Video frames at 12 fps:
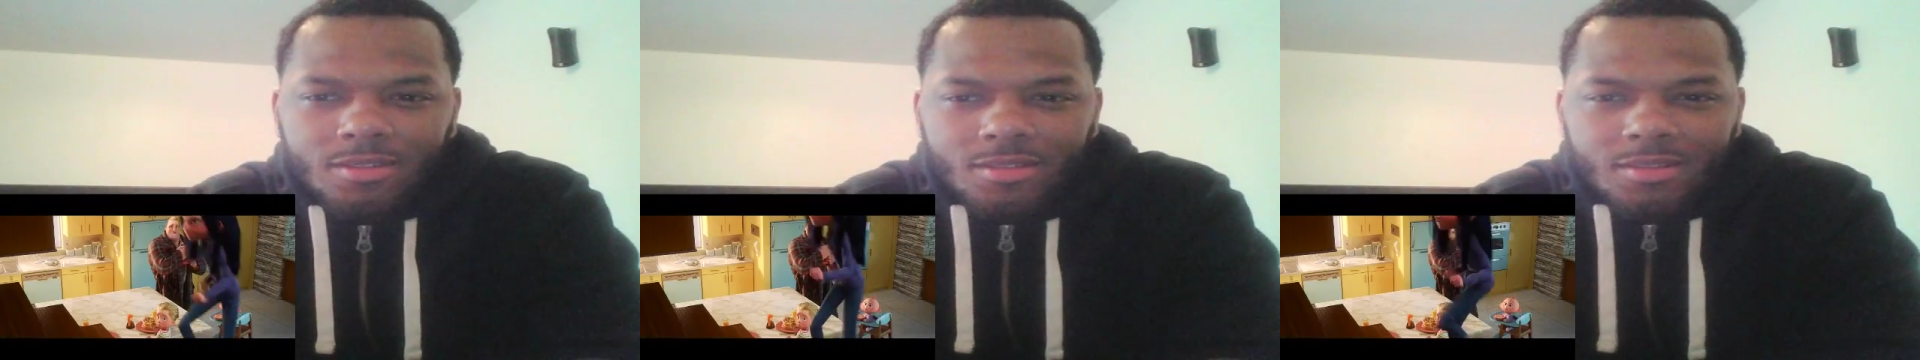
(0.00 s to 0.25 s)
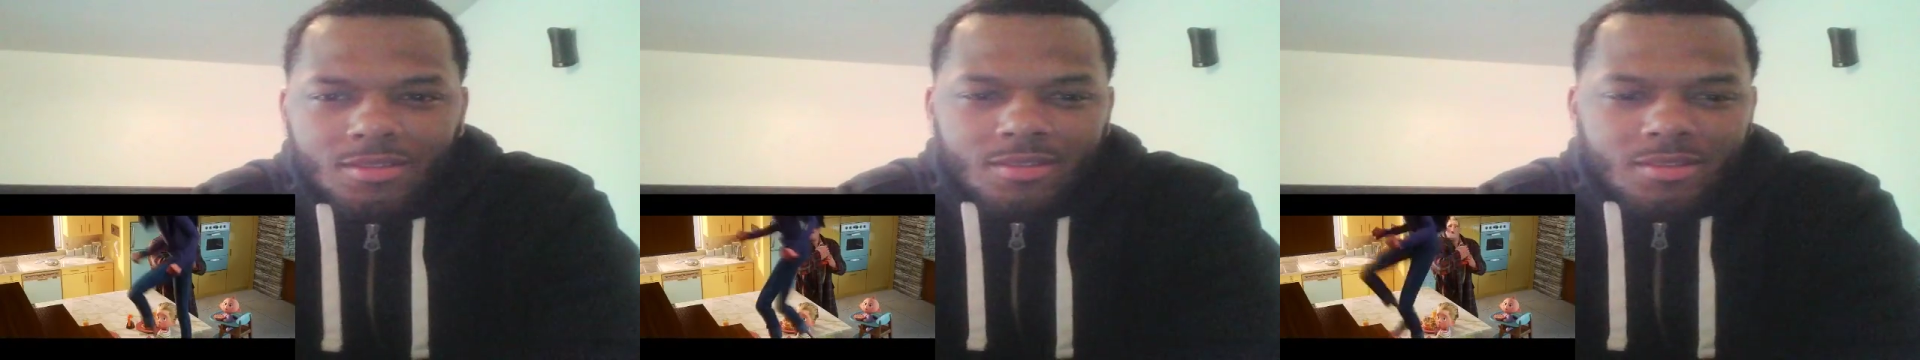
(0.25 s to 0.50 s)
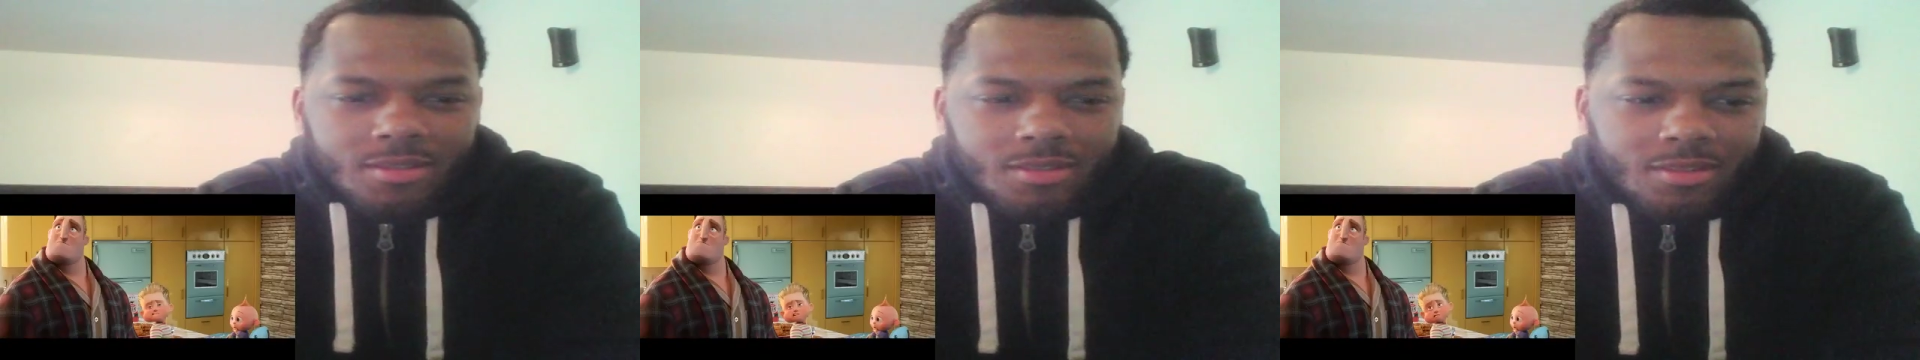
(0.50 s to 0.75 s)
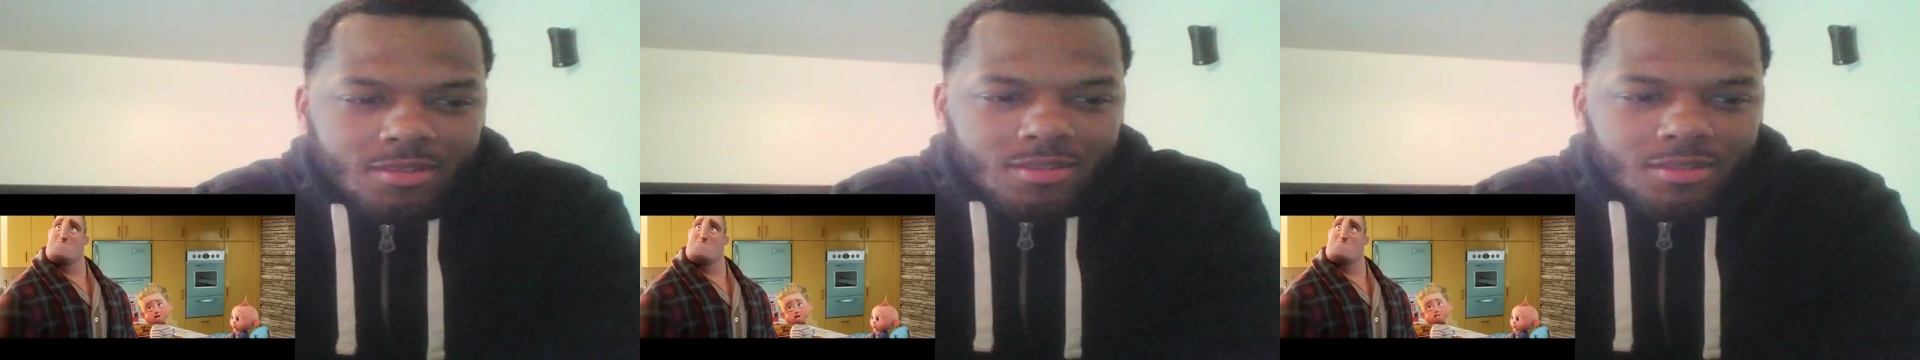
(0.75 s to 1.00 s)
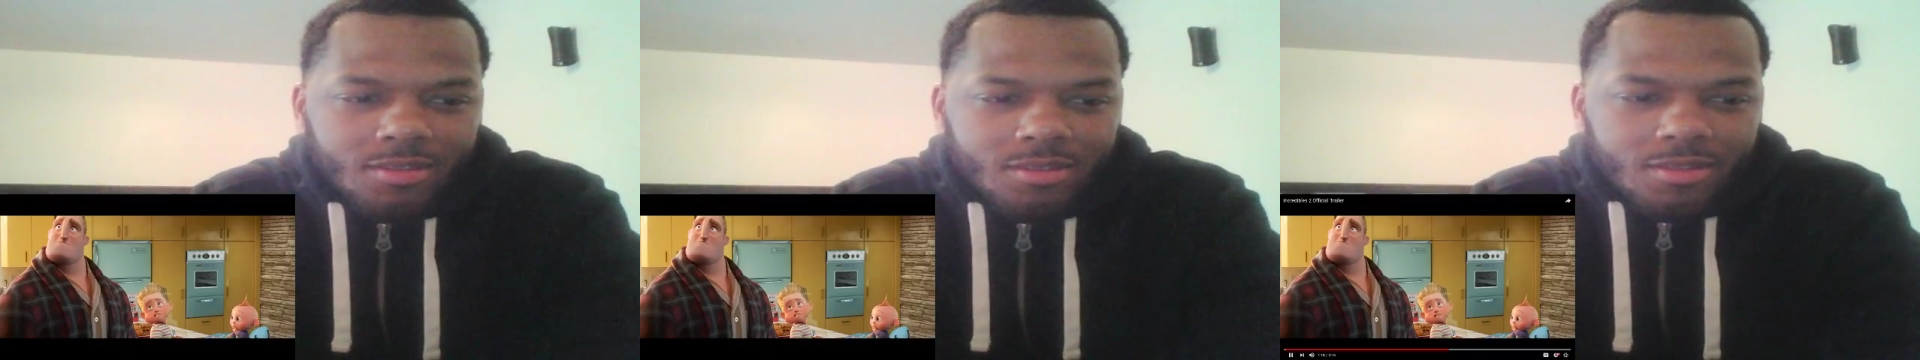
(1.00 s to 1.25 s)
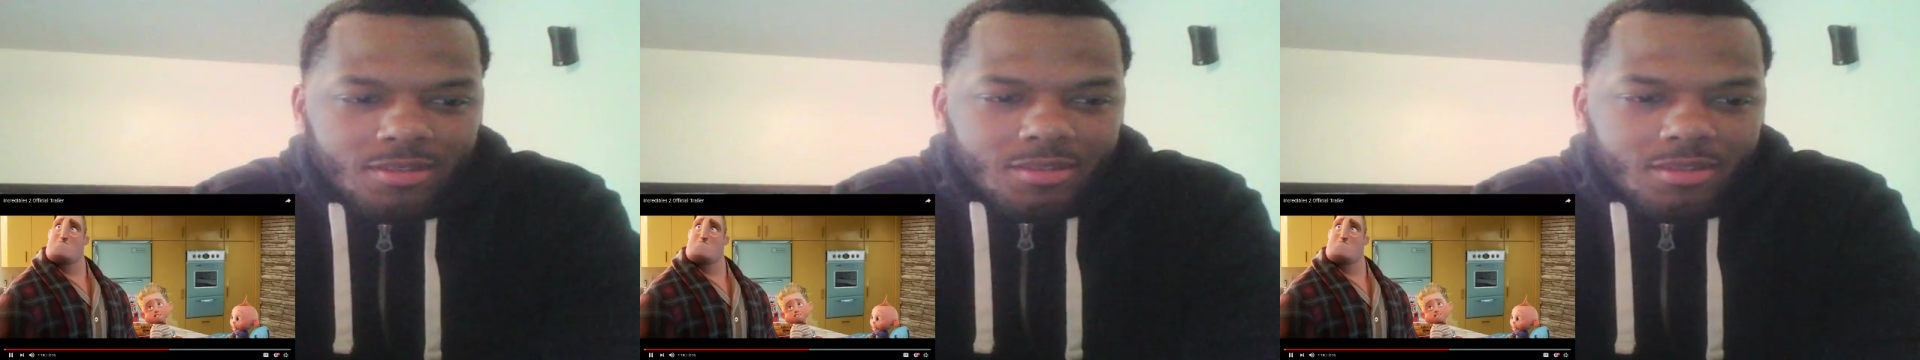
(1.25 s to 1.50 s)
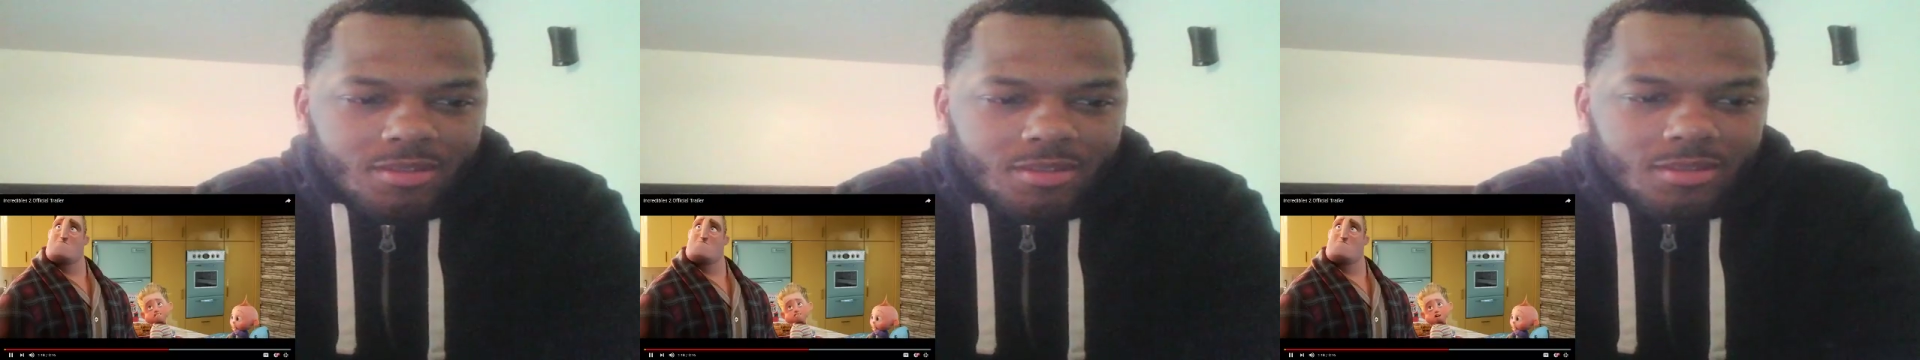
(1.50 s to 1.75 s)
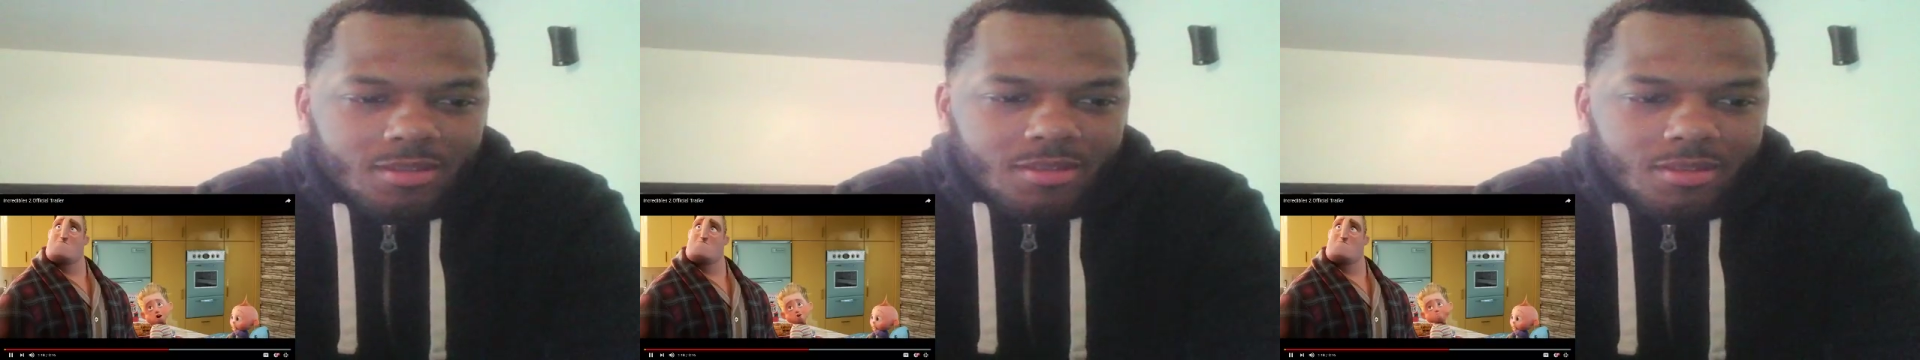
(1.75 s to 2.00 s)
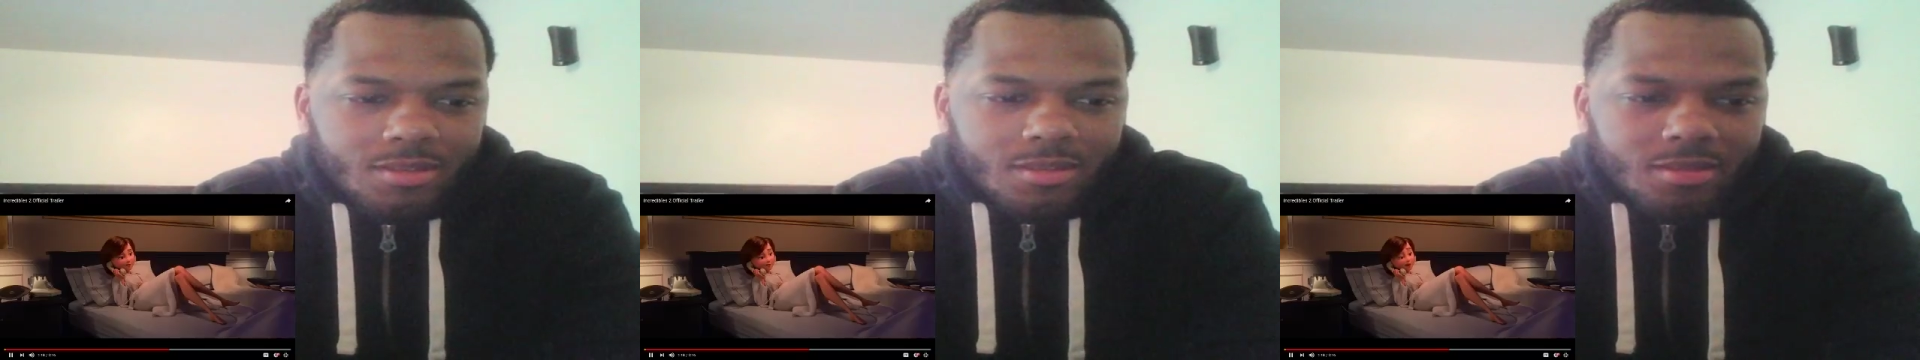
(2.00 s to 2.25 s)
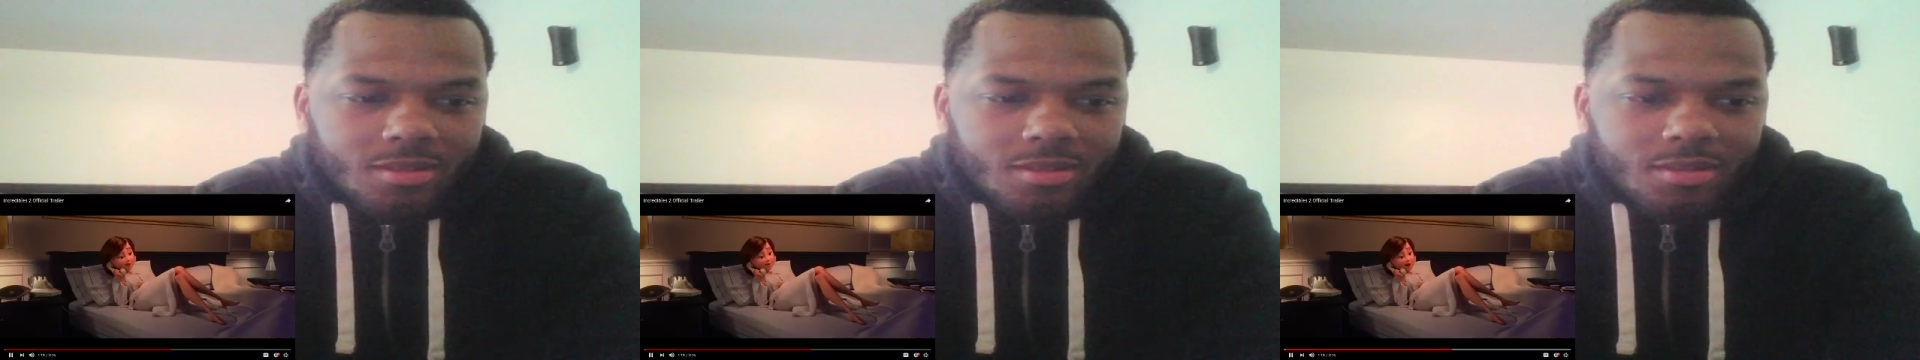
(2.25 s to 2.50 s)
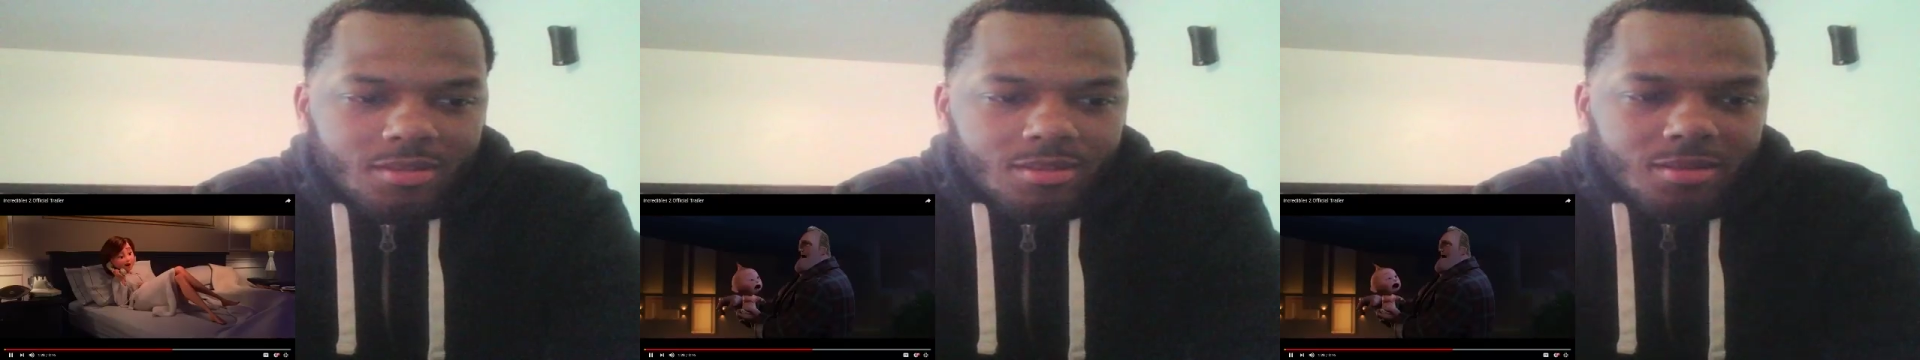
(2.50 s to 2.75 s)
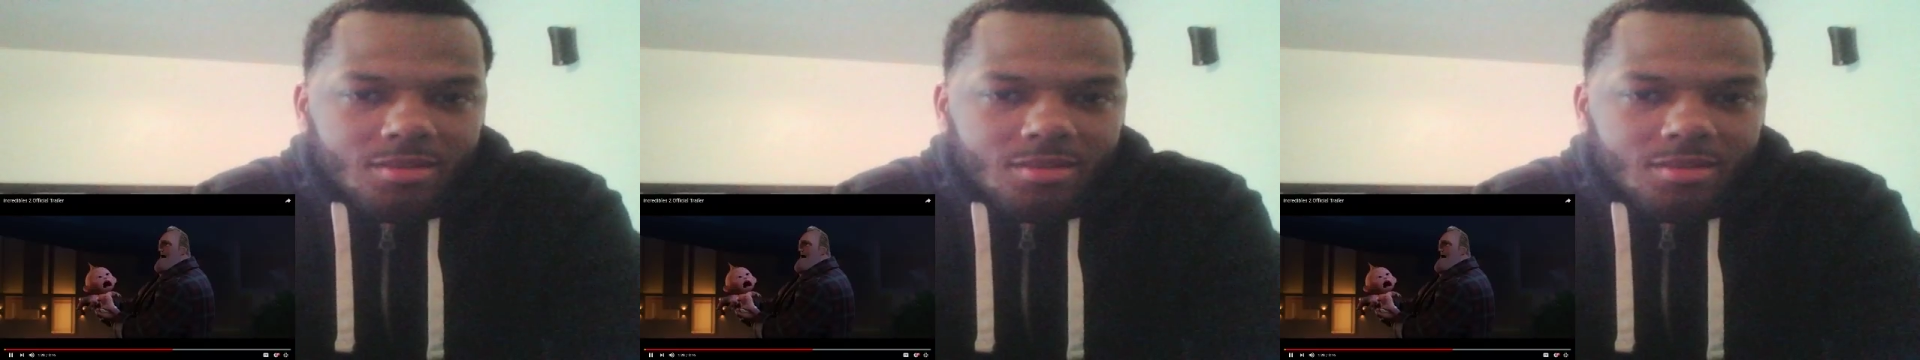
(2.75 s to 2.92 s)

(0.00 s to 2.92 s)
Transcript: Is she having adolescence? And Jack-Jack?